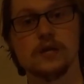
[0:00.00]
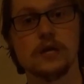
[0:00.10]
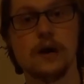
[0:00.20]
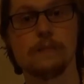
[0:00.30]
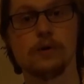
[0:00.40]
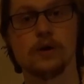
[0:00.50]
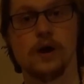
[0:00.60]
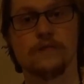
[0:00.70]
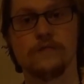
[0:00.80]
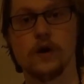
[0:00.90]
a number, not
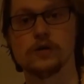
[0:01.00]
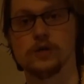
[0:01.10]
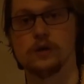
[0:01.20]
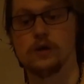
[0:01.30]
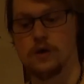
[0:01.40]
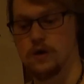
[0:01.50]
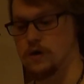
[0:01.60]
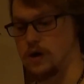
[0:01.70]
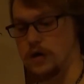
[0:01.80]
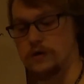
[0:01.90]
a function.
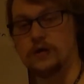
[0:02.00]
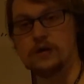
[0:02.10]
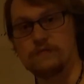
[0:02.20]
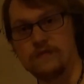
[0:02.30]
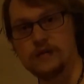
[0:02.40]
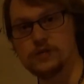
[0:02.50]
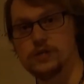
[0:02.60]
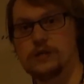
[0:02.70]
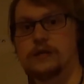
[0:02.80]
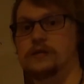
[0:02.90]
The
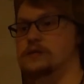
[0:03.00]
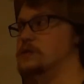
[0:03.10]
convention is to